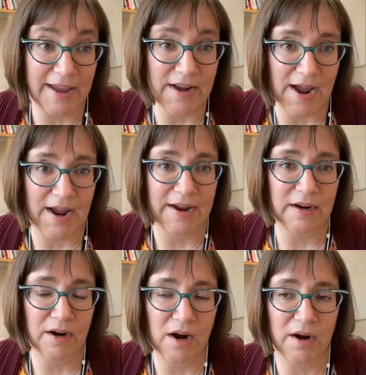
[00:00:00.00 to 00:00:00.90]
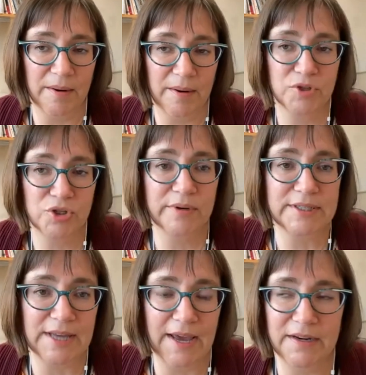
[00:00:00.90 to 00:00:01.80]
and I'm so
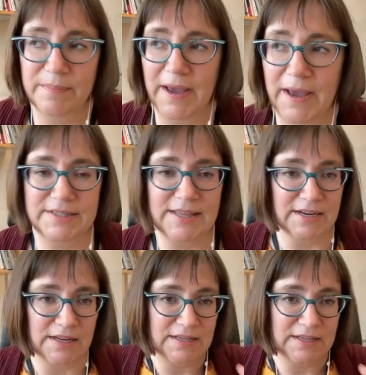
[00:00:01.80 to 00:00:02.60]
excited about is that